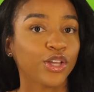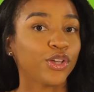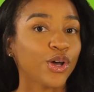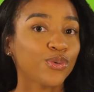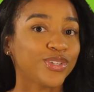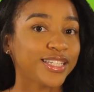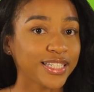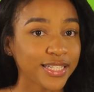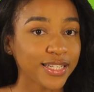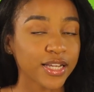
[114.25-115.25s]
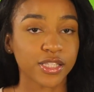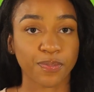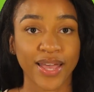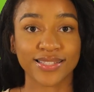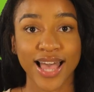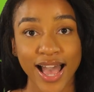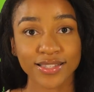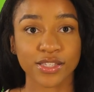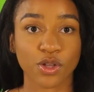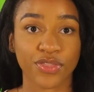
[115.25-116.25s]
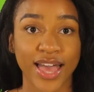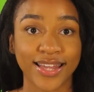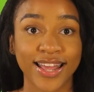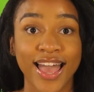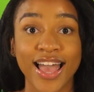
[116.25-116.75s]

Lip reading: you don't need to pay taxes on that